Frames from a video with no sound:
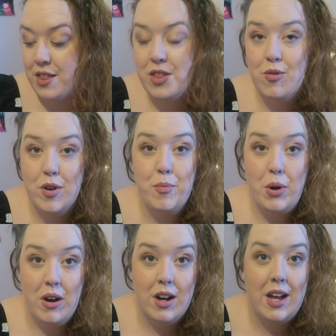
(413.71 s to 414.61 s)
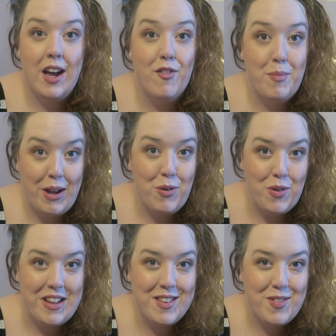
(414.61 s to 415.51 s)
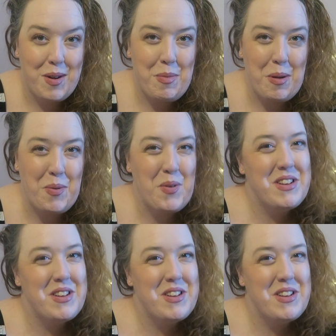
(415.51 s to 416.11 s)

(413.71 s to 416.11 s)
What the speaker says: through Mark, have met all these three people,